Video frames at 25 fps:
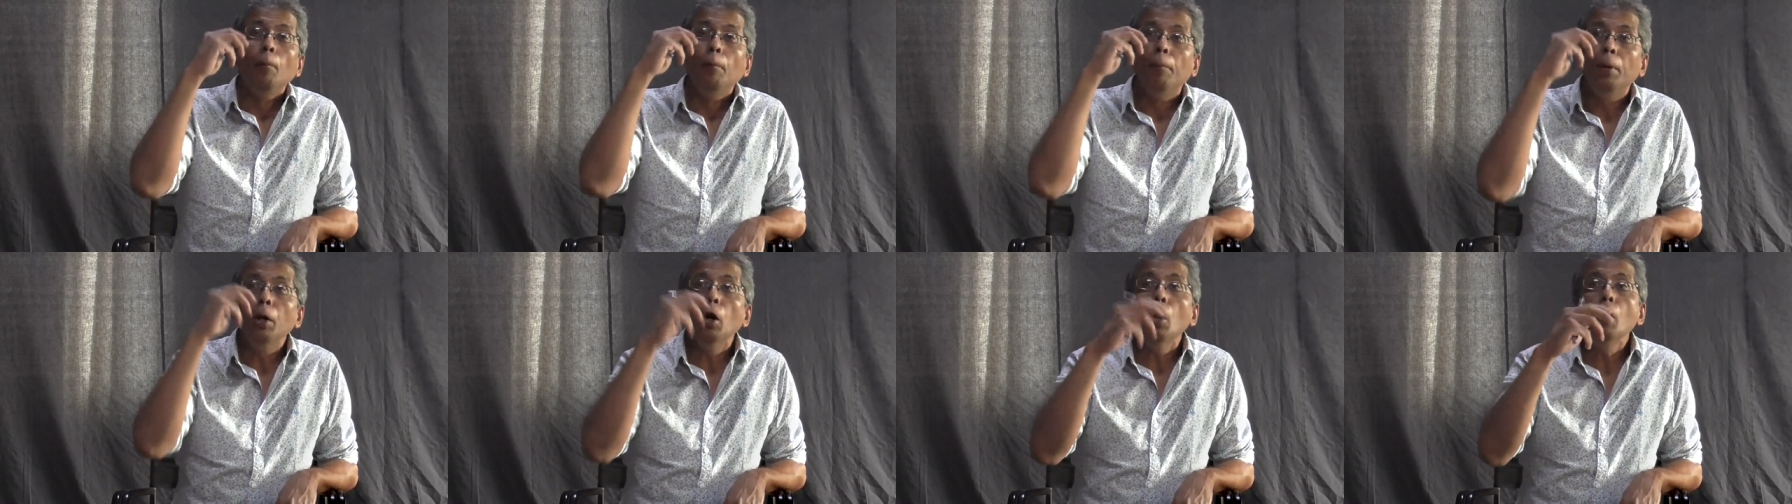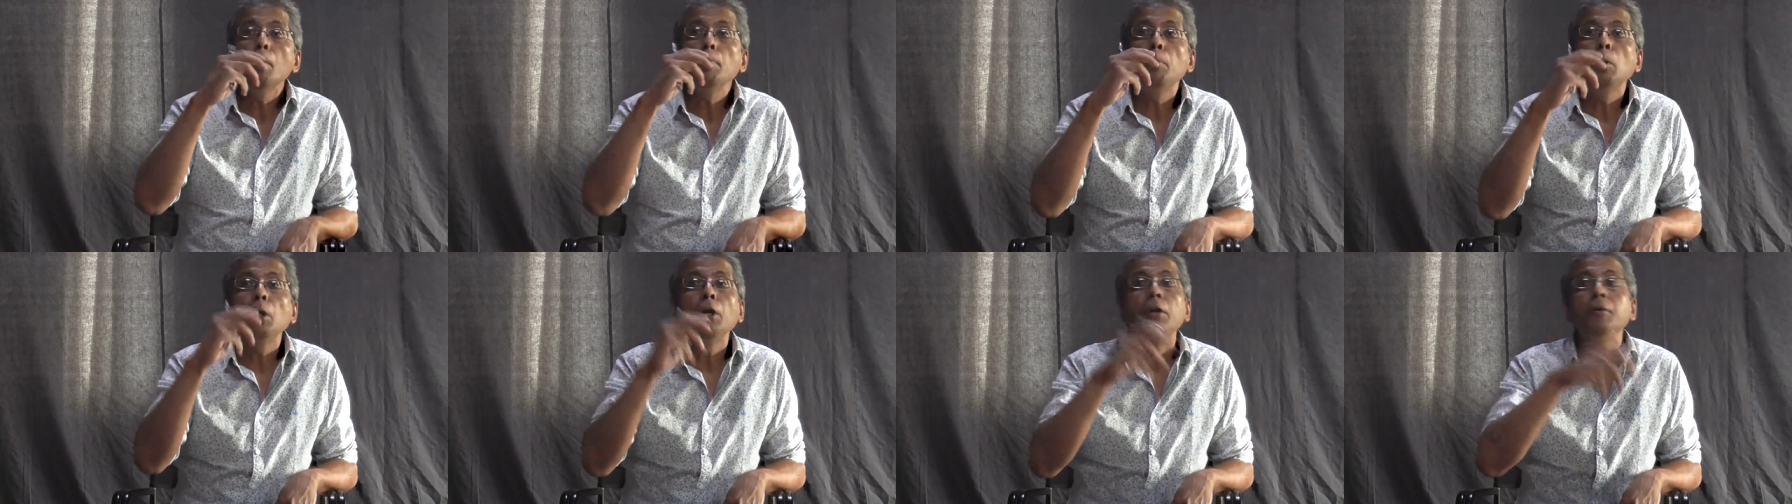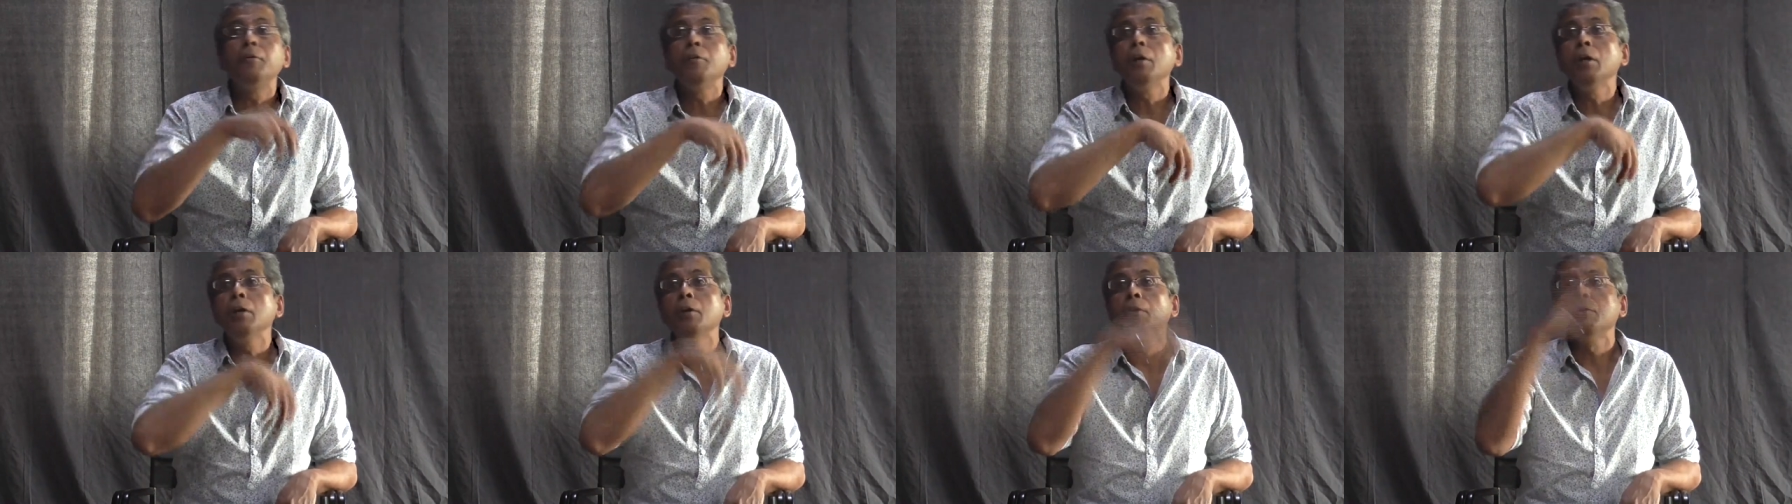beyond
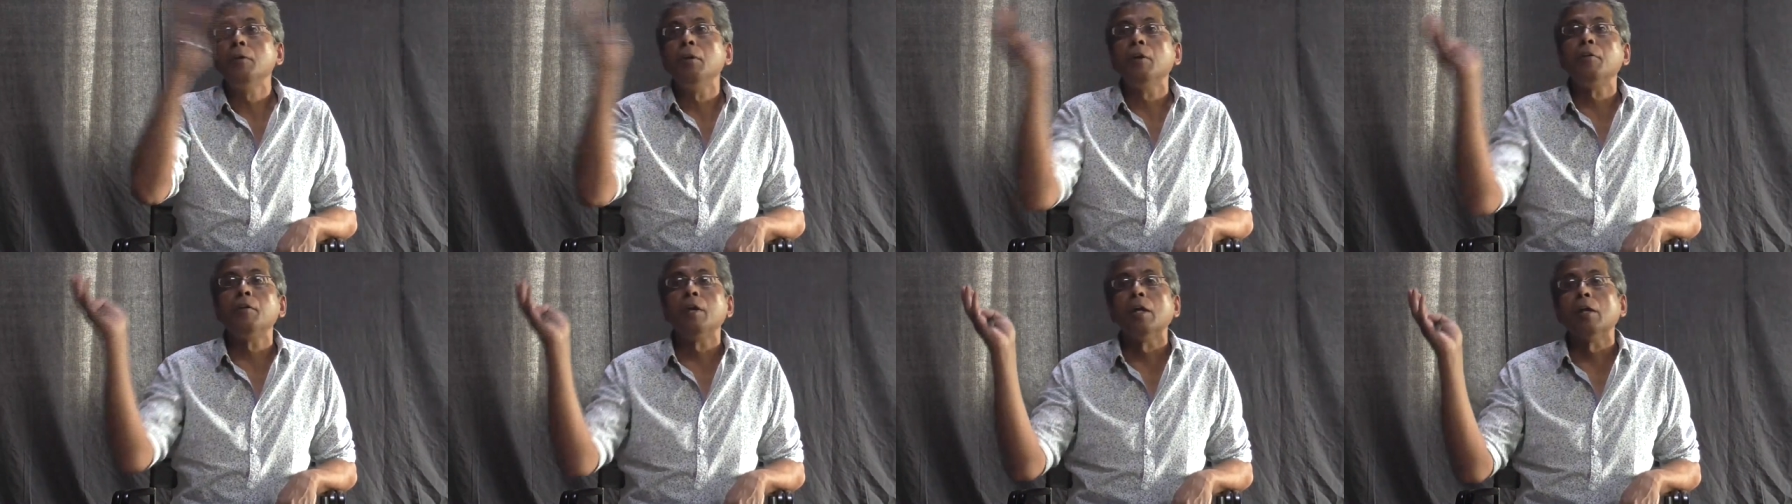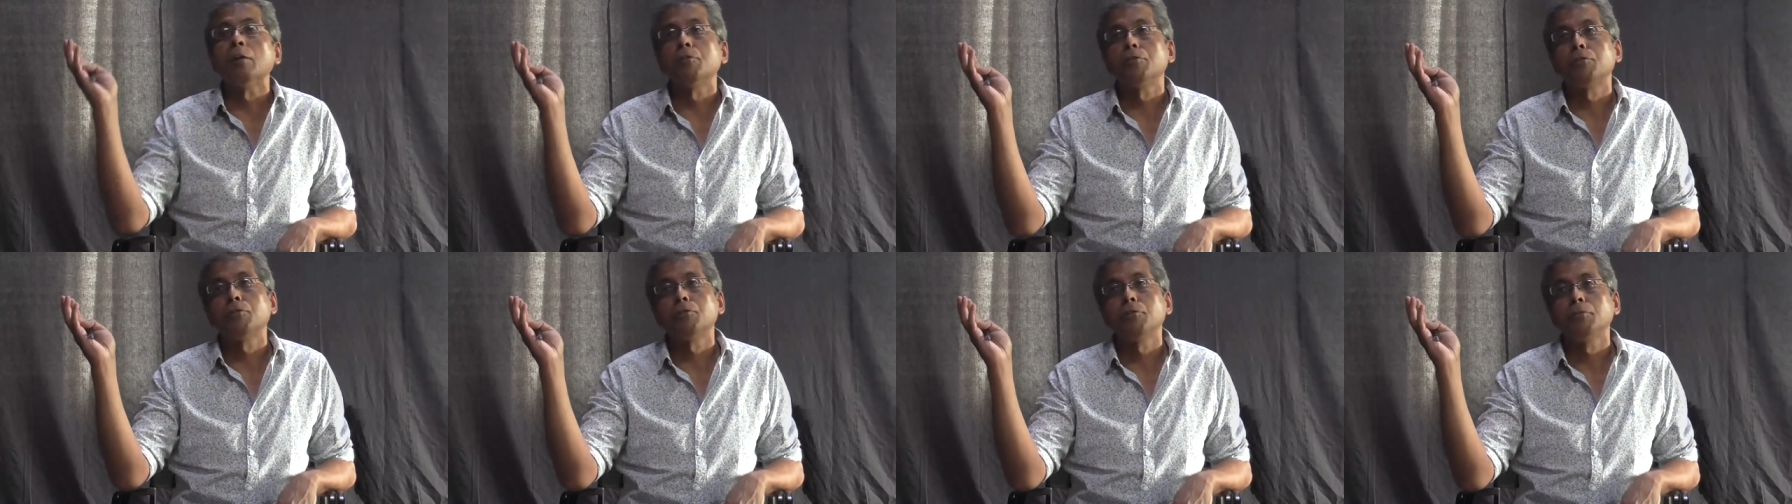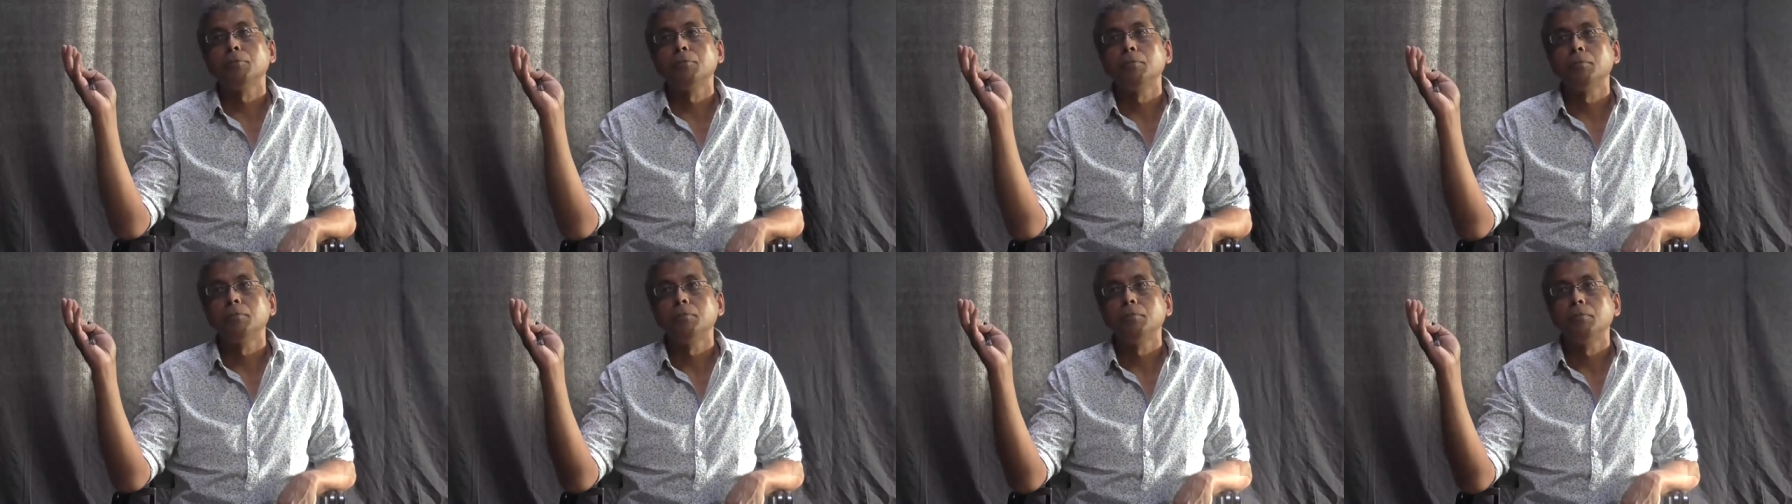bullet train, nothing else.